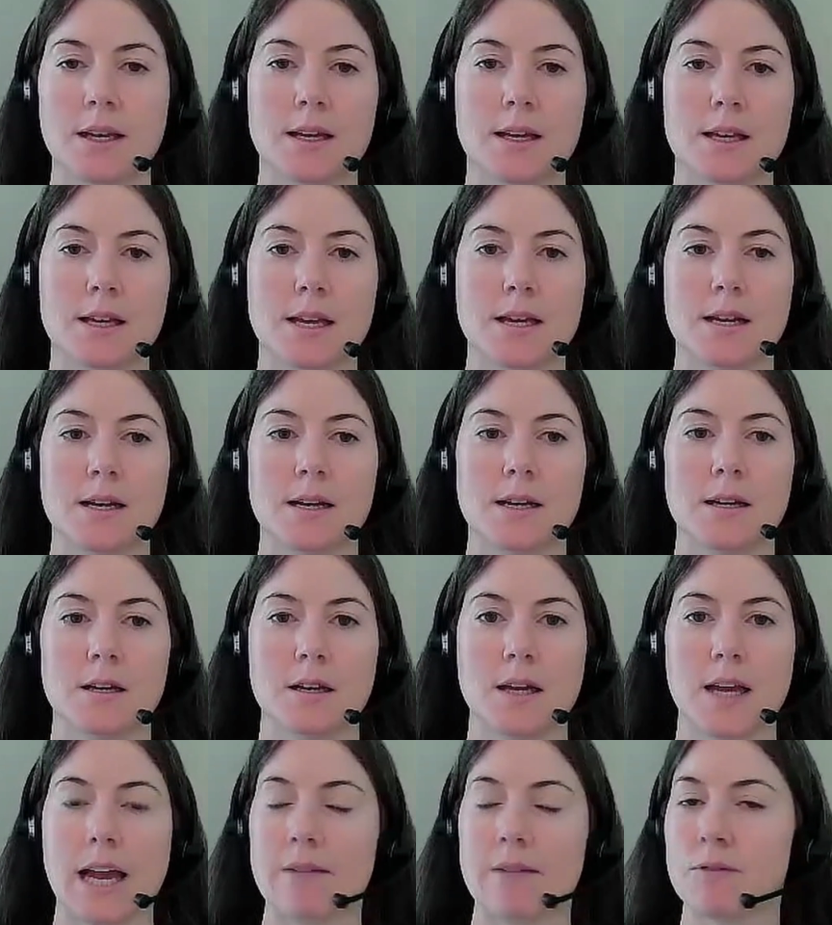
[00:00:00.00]
And
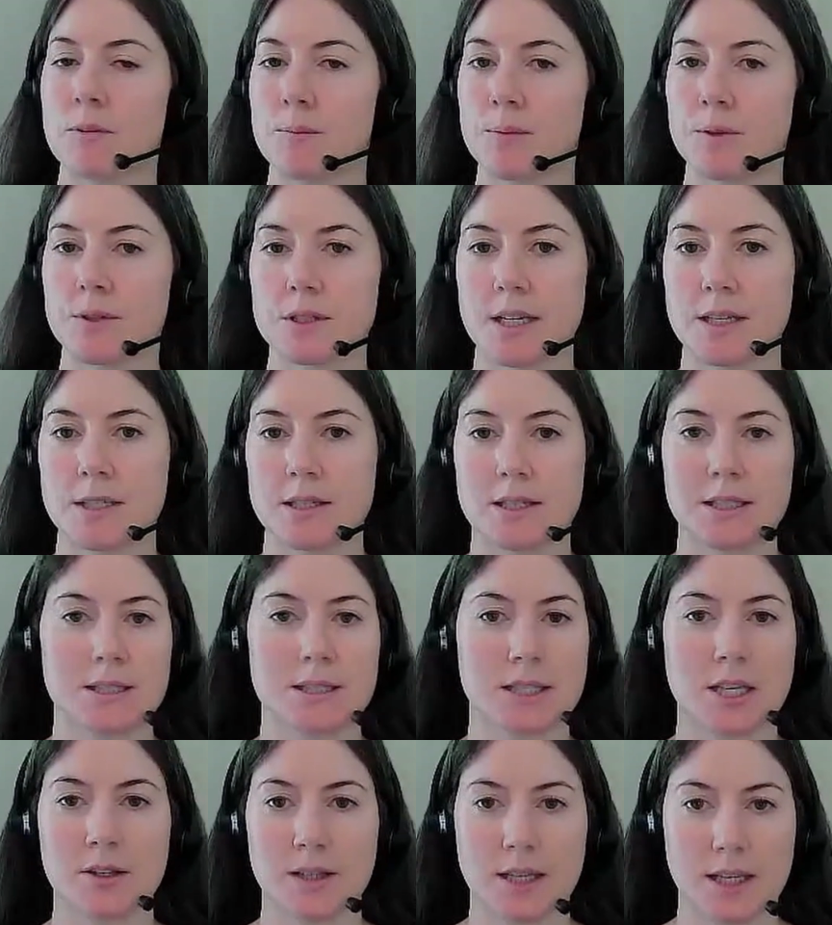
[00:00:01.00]
half a percent
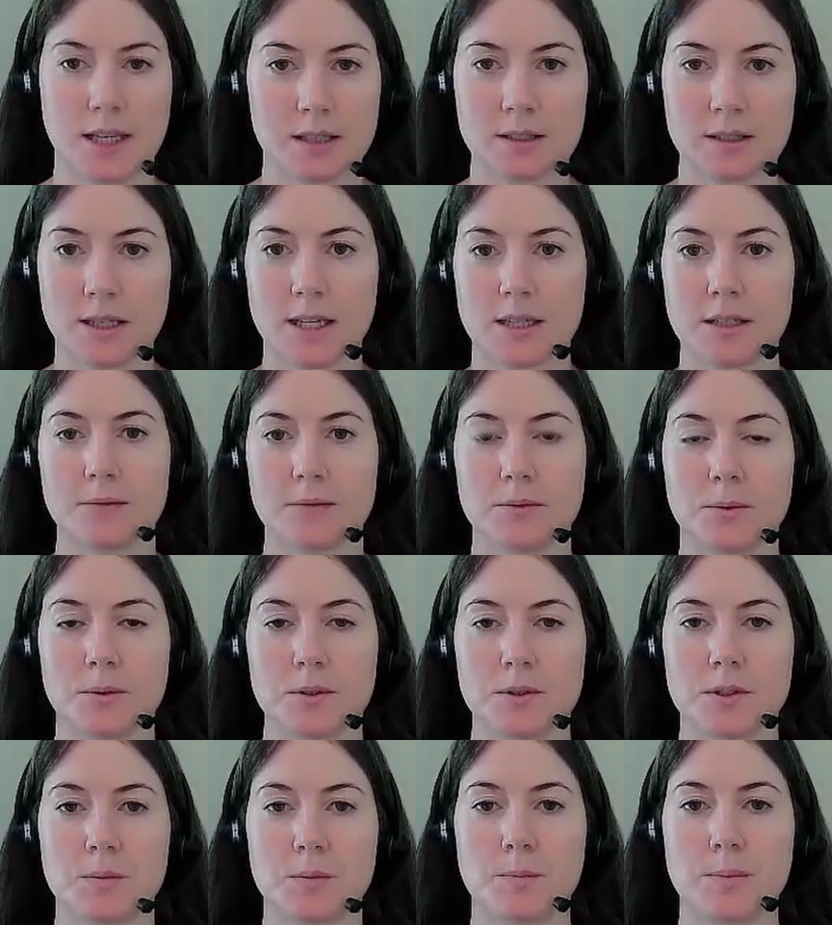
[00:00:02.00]
doesn't sound like a lot, of
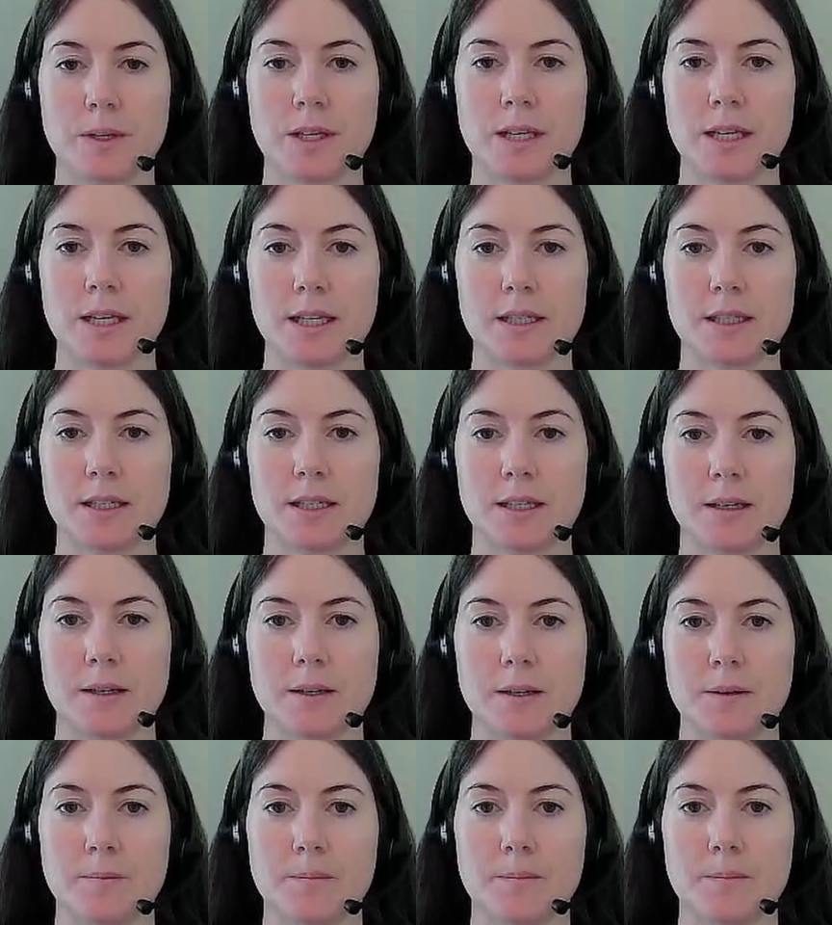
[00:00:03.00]
course, but
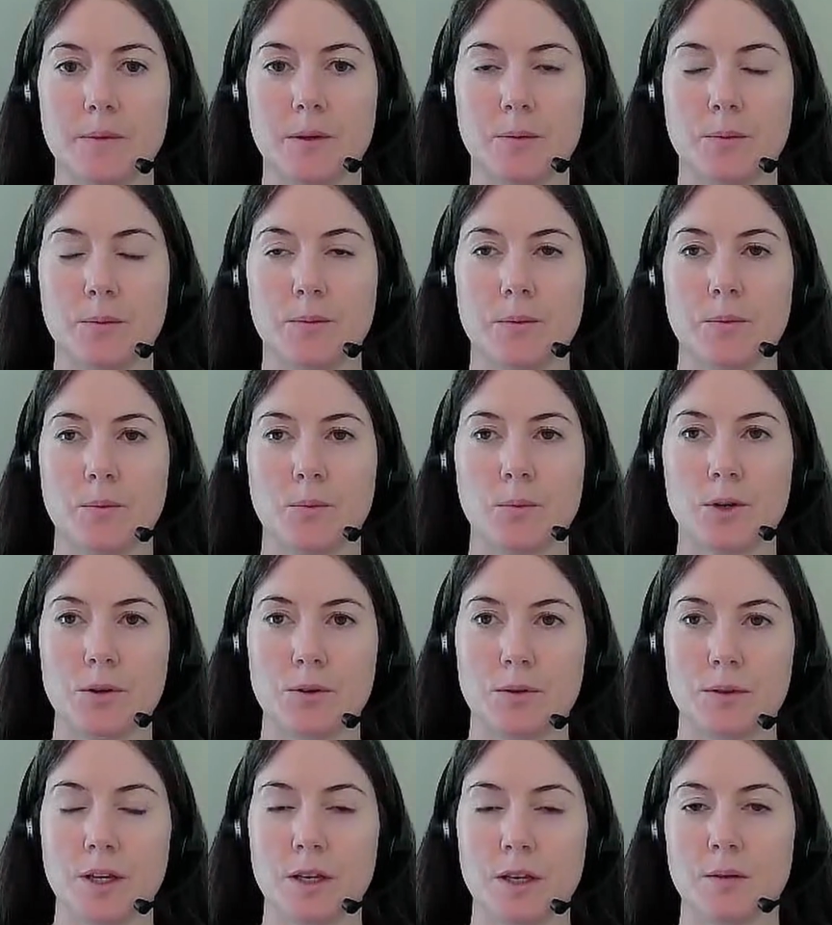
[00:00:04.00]
when
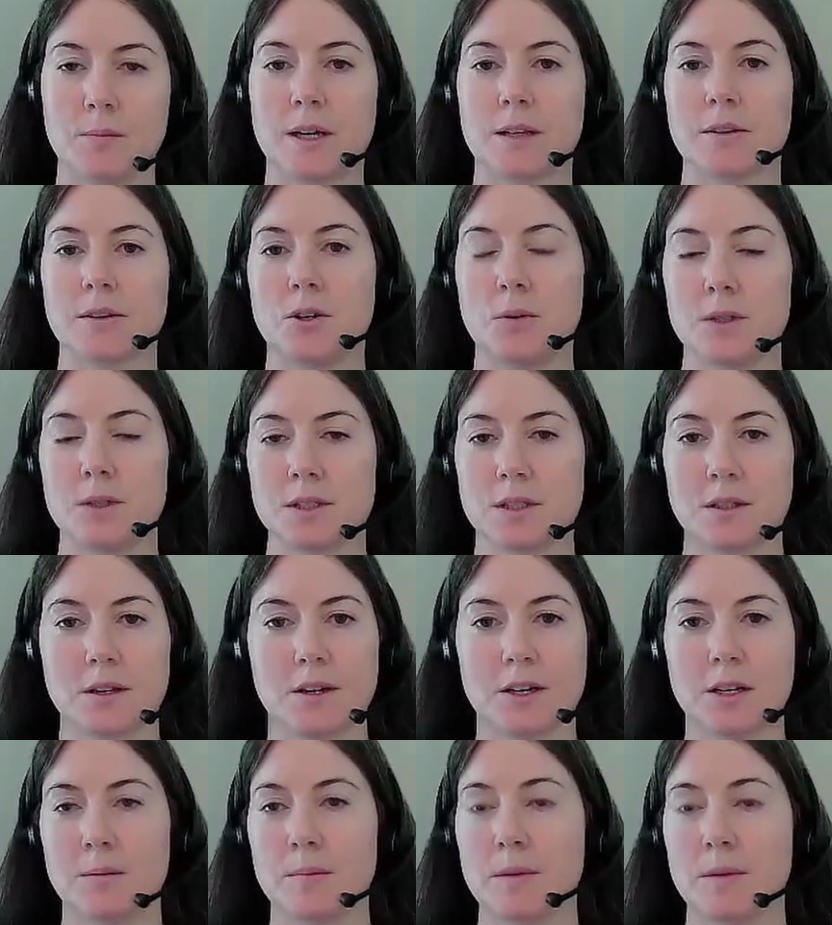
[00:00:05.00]
you think about the US
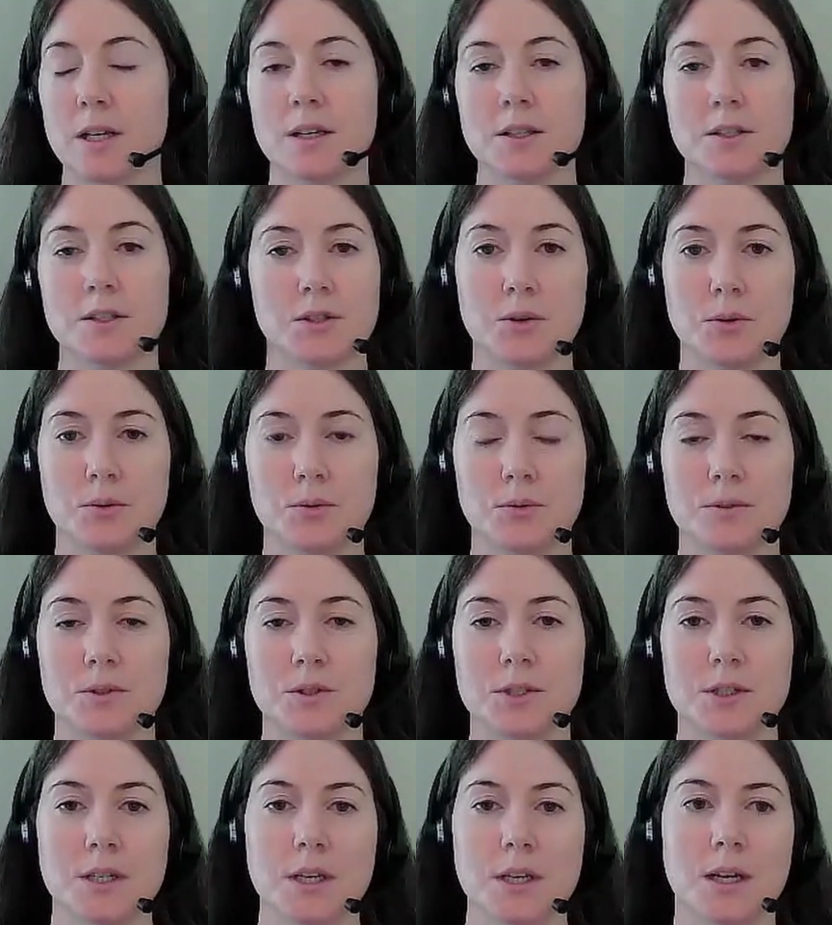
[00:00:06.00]
economy, it's
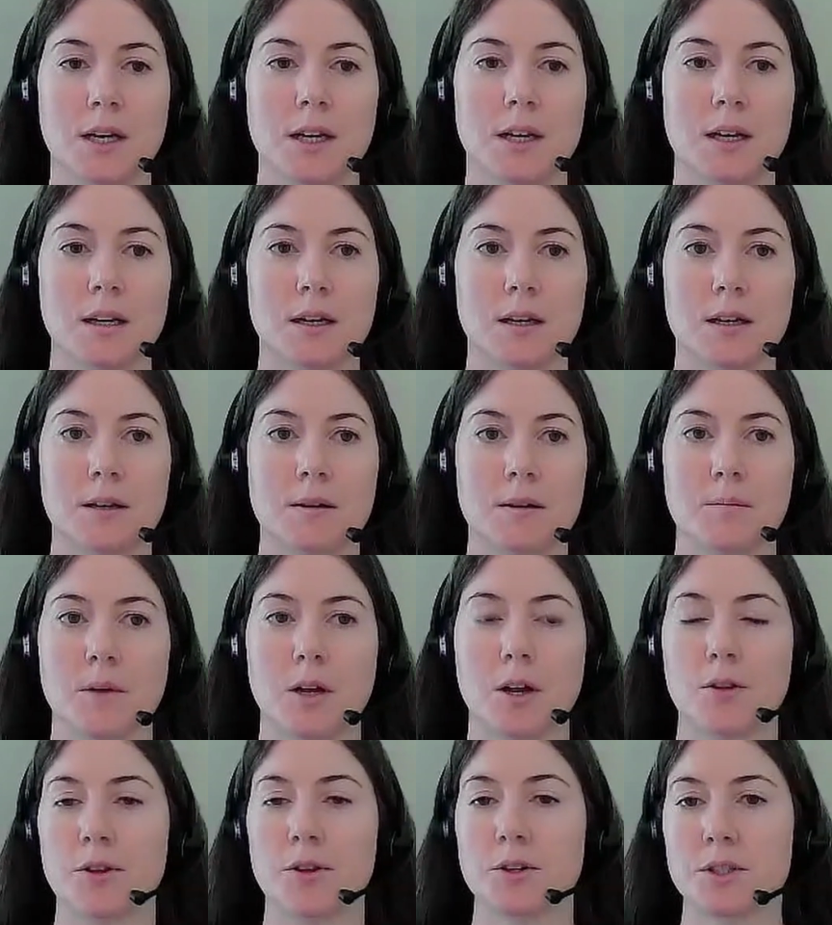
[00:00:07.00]
huge.
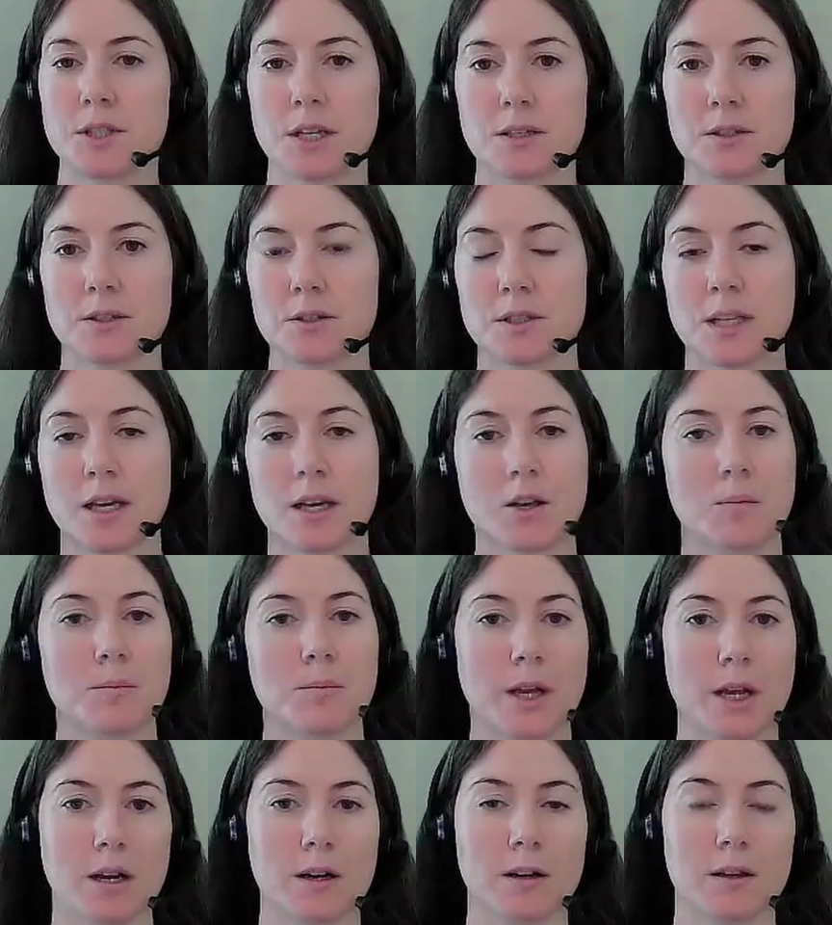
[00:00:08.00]
Other sectors that compare